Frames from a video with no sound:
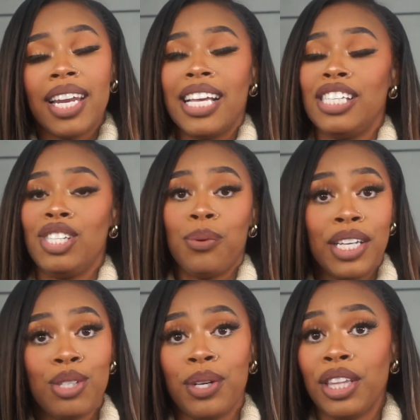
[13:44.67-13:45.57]
It's
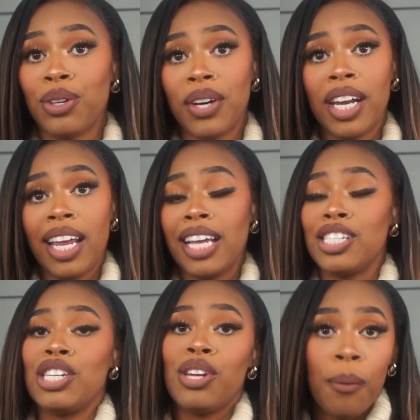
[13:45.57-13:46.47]
2023. It's
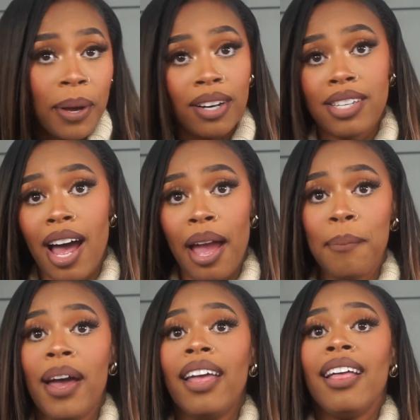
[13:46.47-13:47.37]
no better time
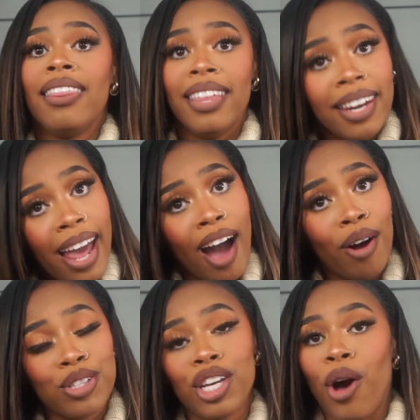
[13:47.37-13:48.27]
than now
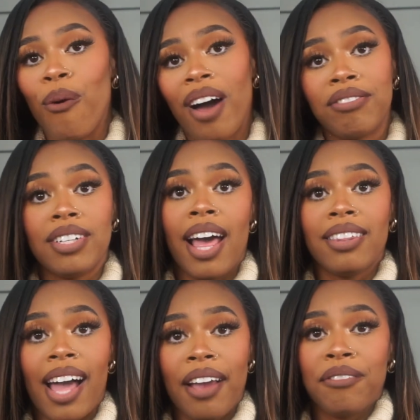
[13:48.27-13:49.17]
to go after that
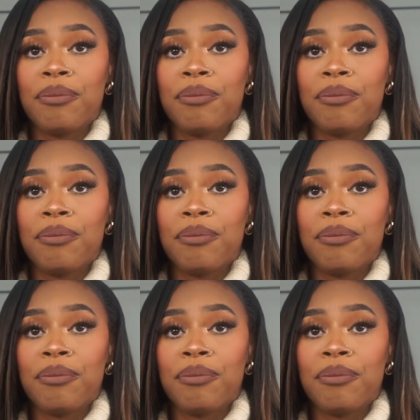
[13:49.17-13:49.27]
life.